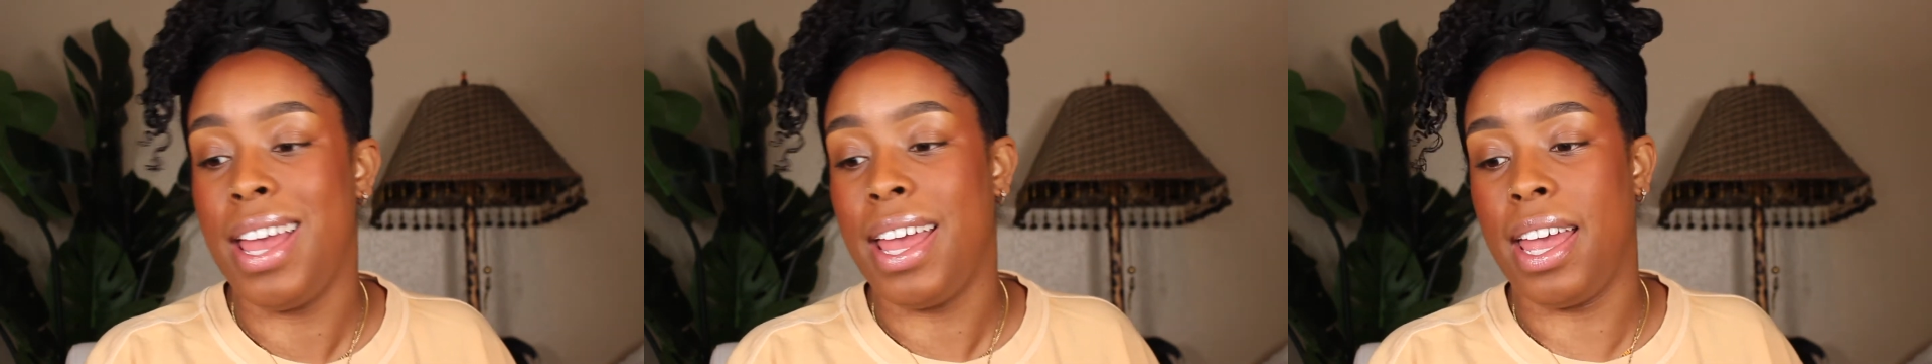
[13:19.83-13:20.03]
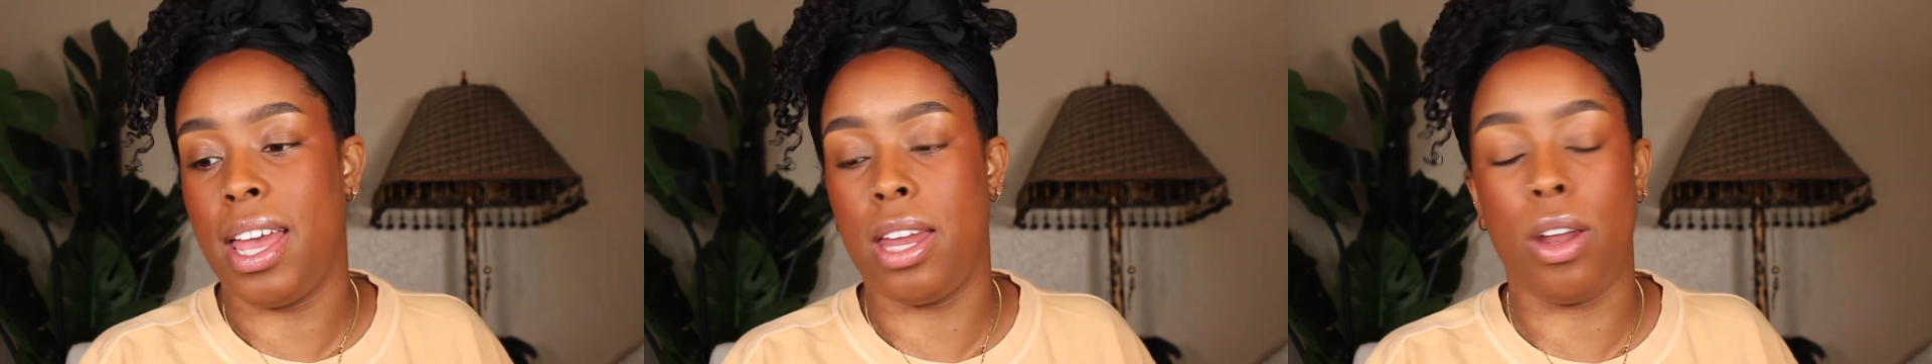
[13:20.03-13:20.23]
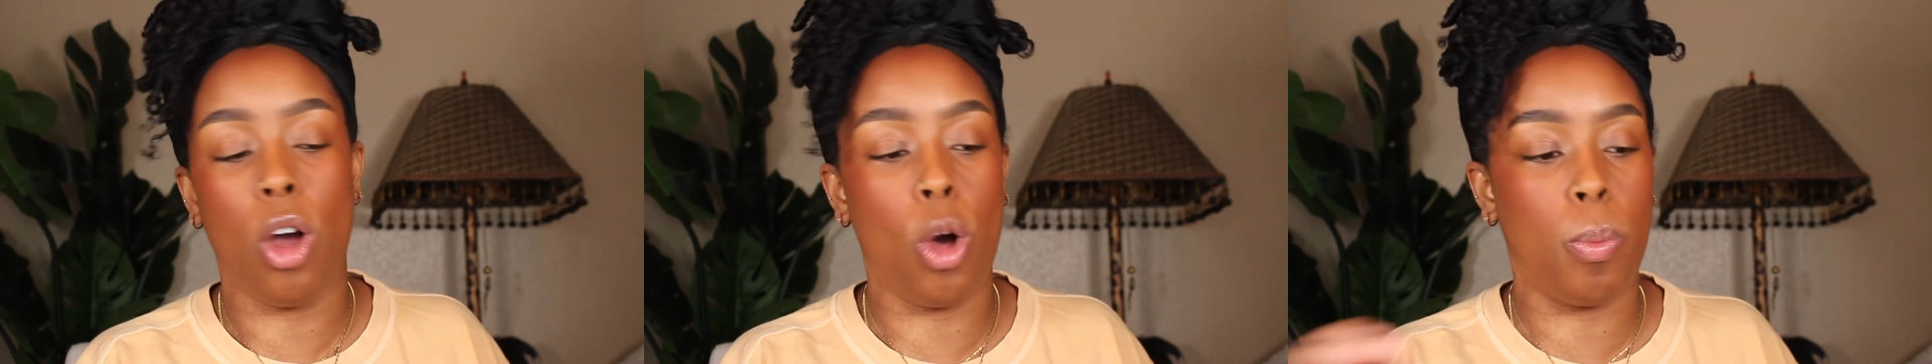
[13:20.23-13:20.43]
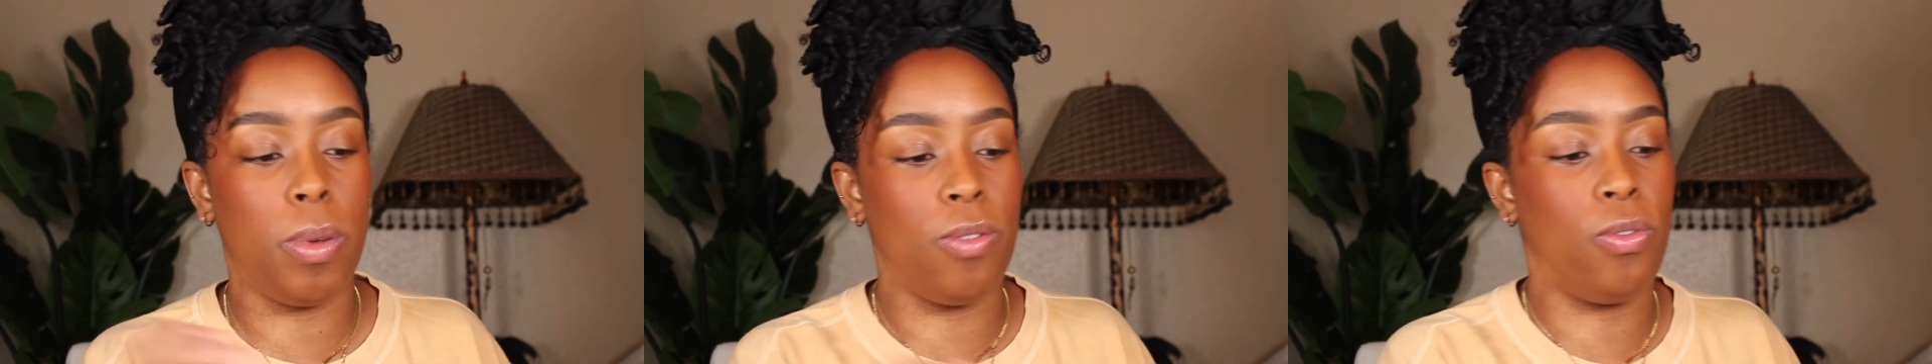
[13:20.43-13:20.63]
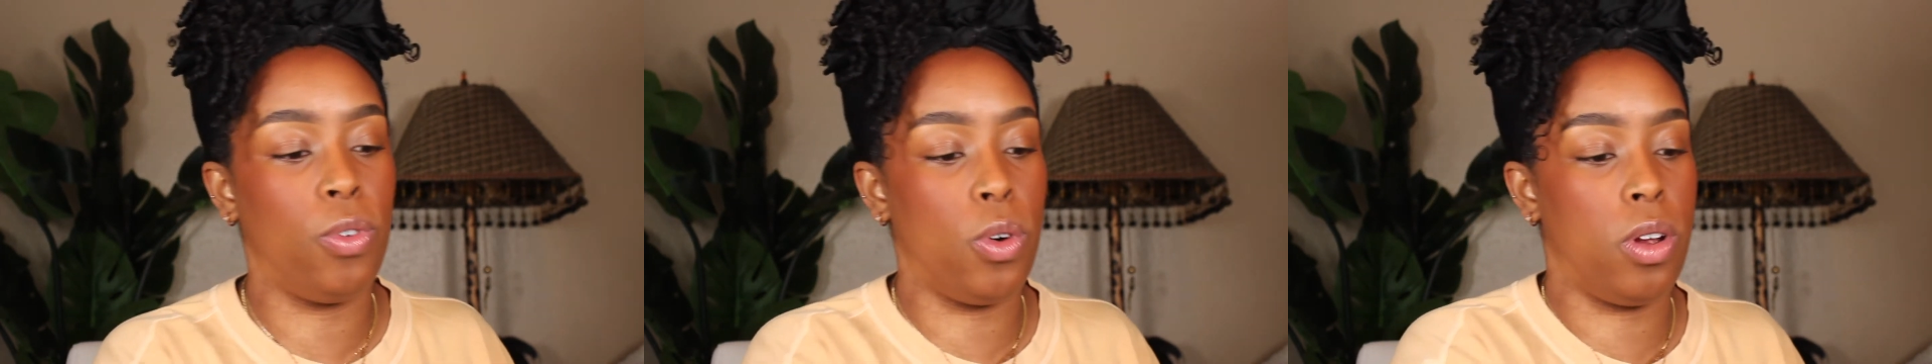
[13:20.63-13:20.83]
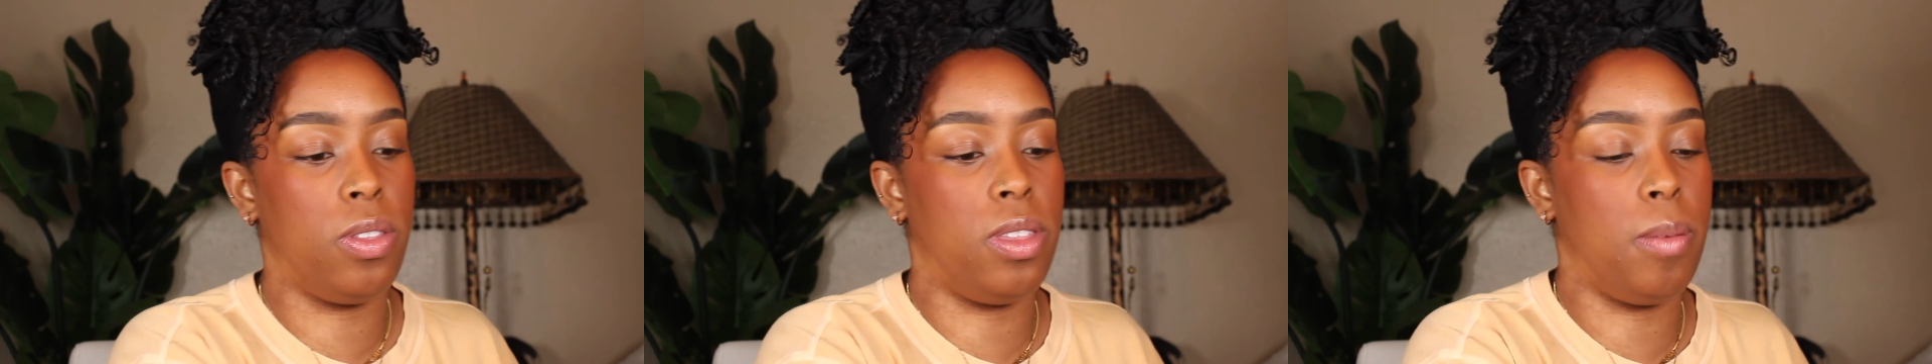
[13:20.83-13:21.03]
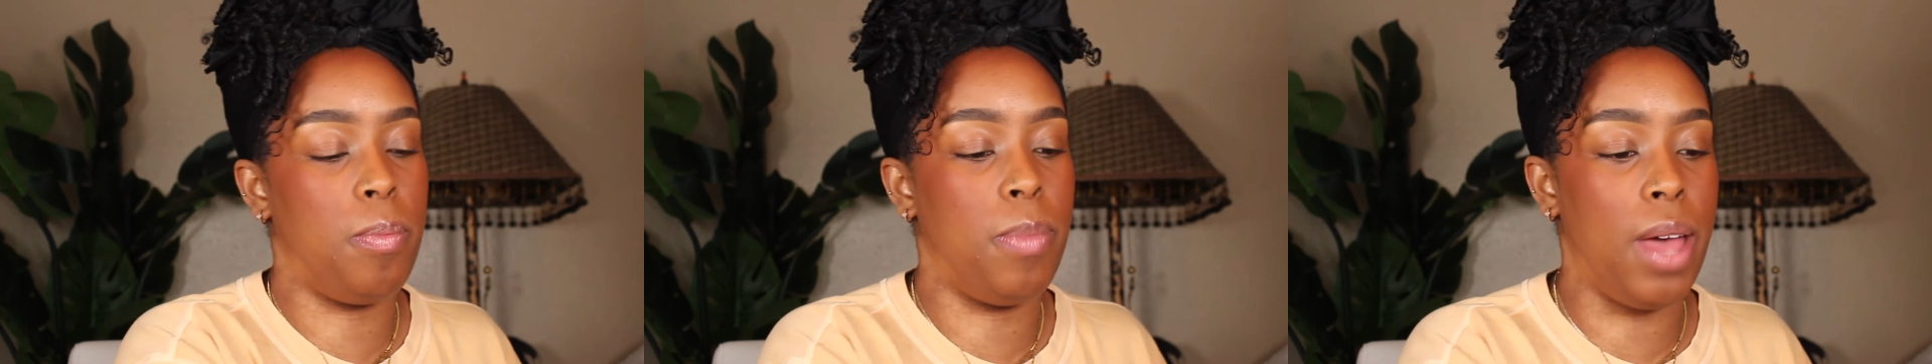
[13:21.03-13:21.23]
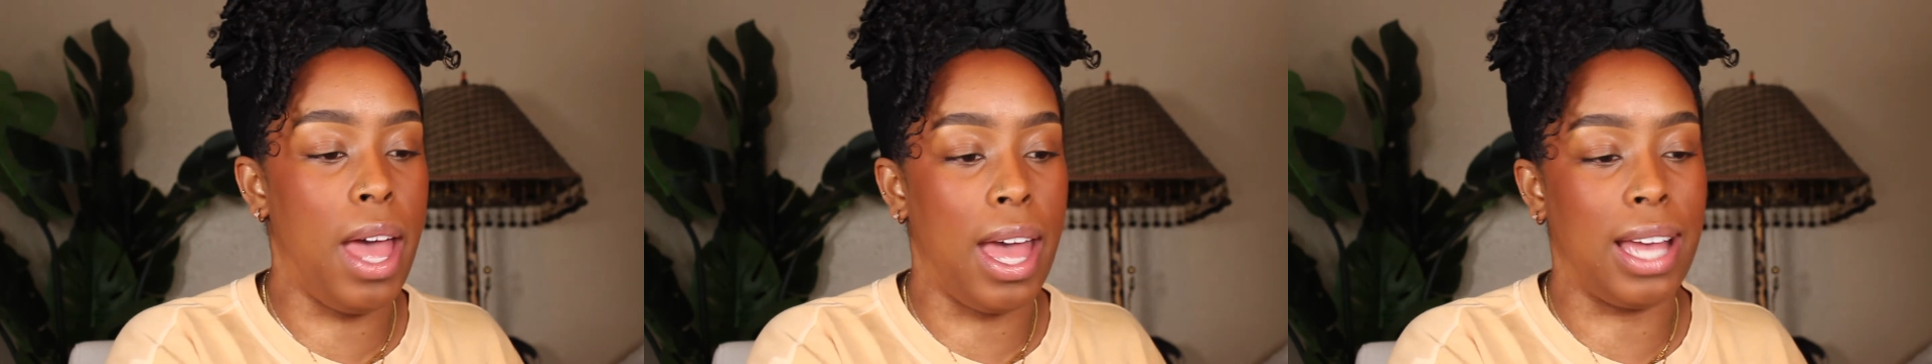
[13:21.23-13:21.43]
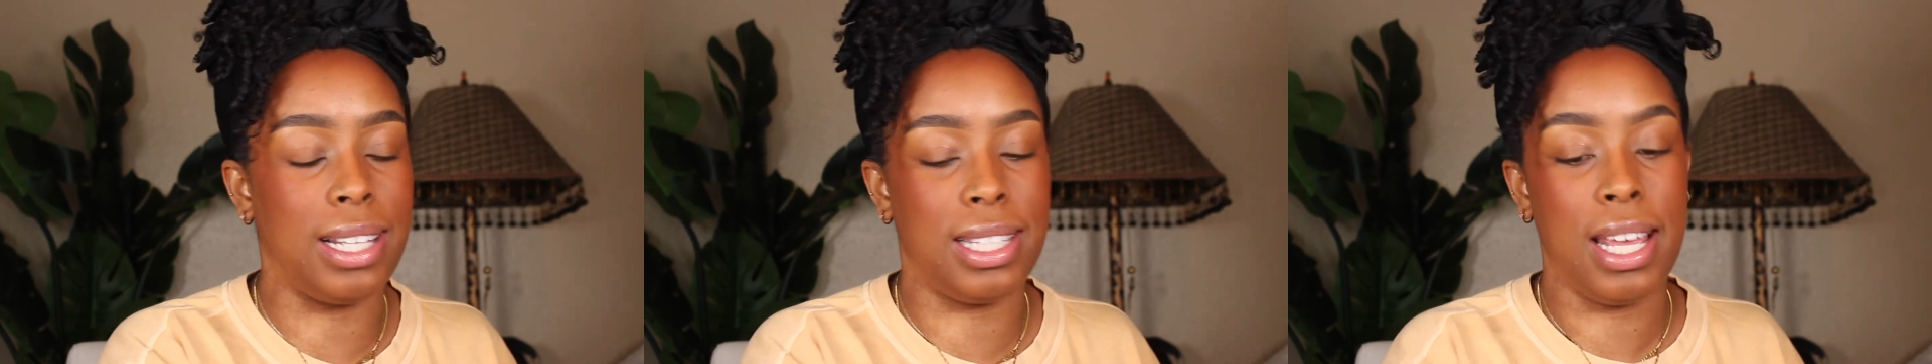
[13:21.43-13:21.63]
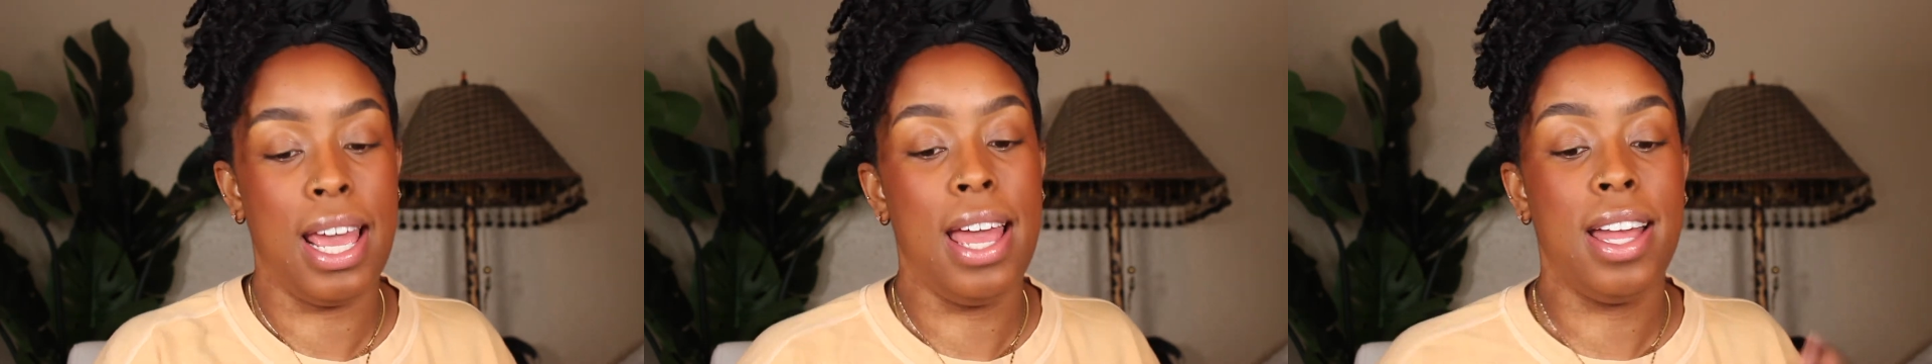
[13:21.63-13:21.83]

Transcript: and hoping for the best.